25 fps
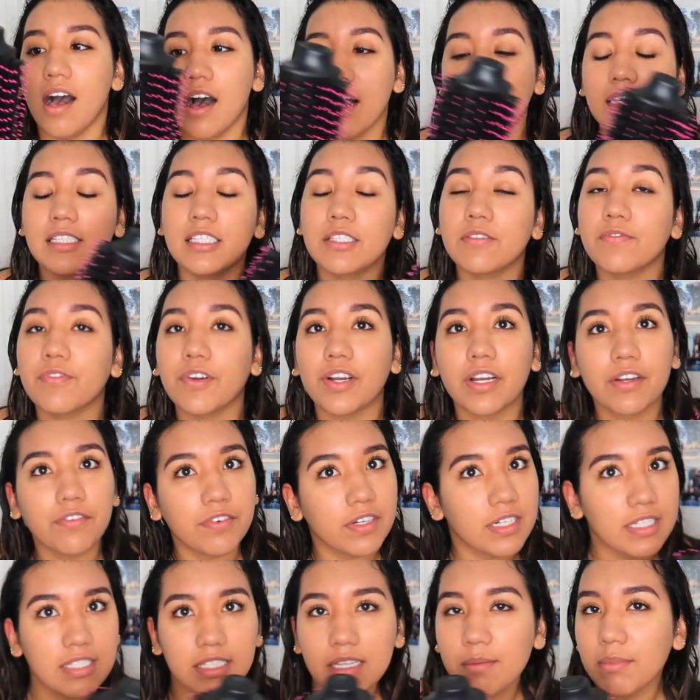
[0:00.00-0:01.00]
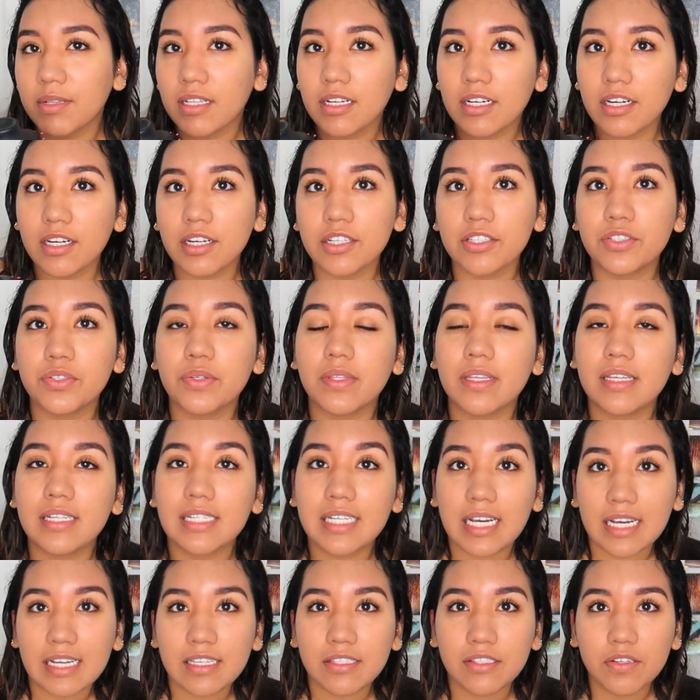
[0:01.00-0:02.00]
It's very very similar to the
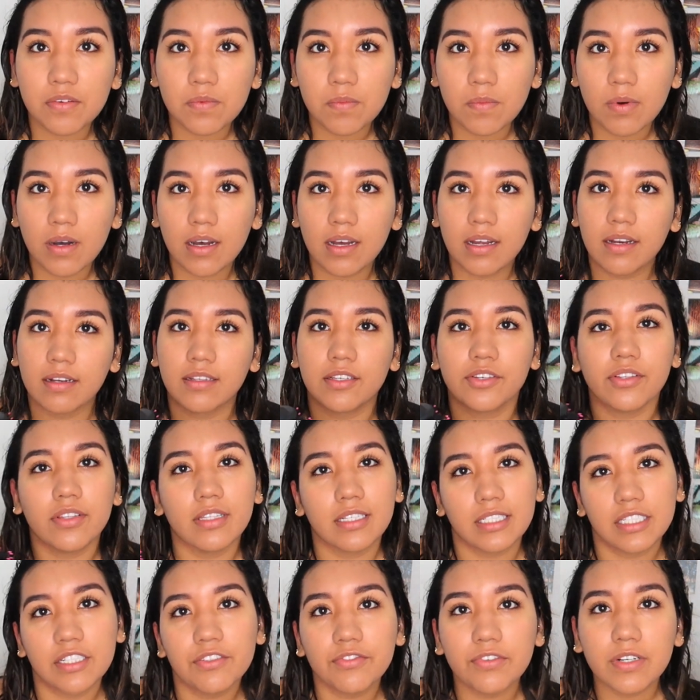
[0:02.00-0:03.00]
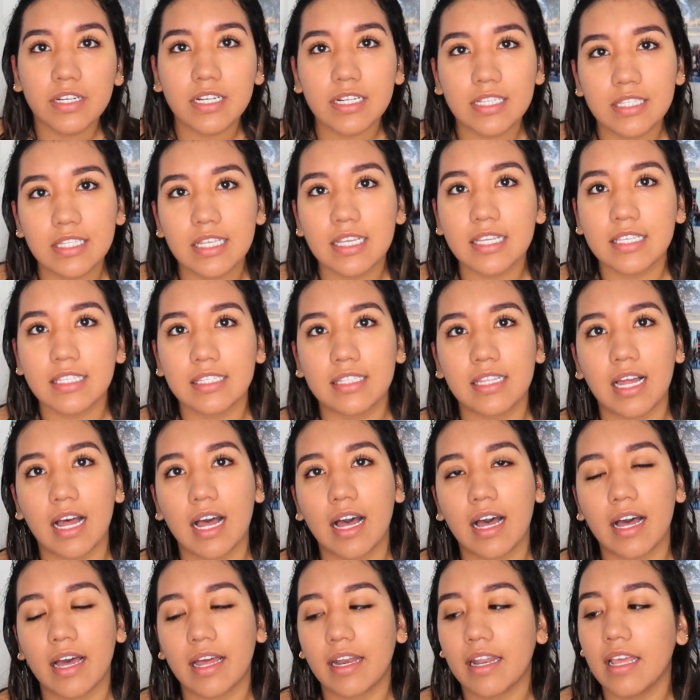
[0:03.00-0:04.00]
Dyson one. The only difference is
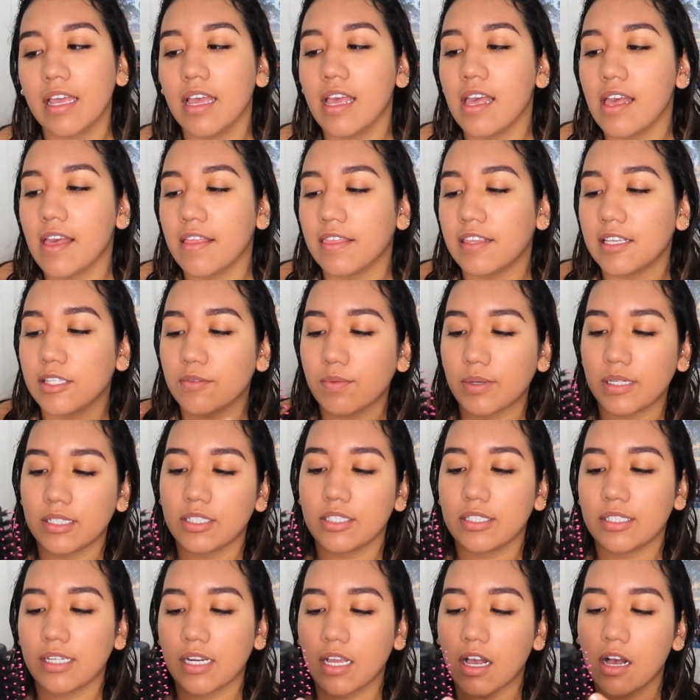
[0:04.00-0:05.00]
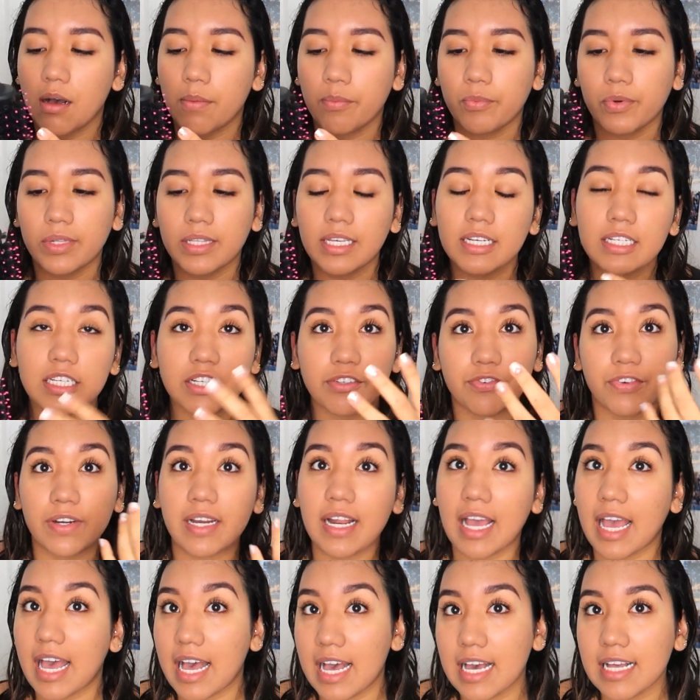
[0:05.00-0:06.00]
that this one doesn't come with like
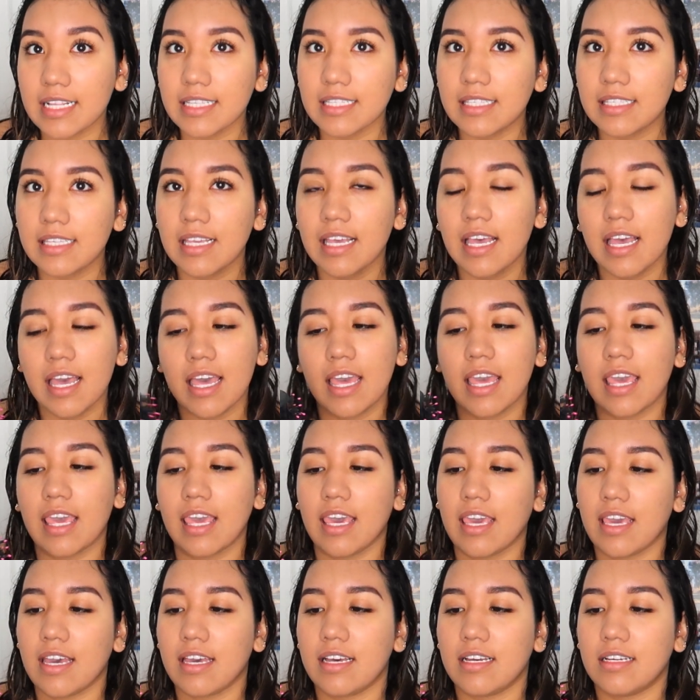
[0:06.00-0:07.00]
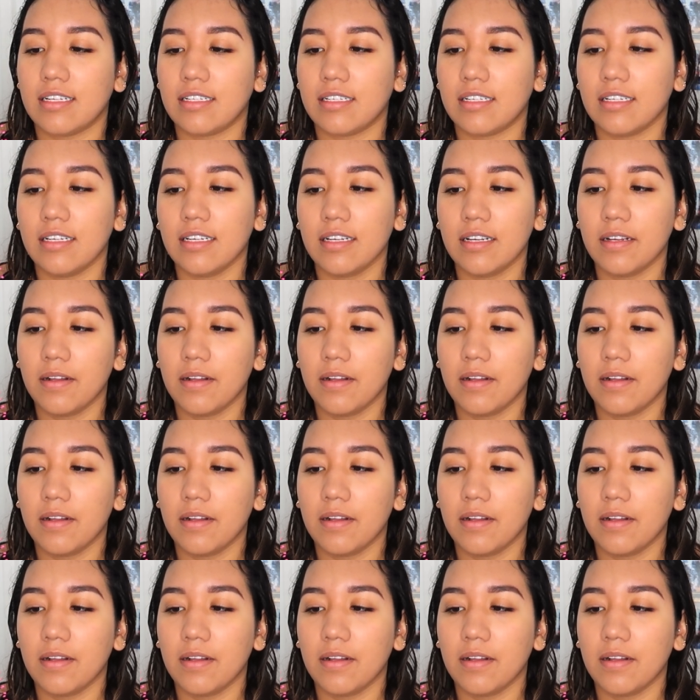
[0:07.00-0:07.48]
different heads, and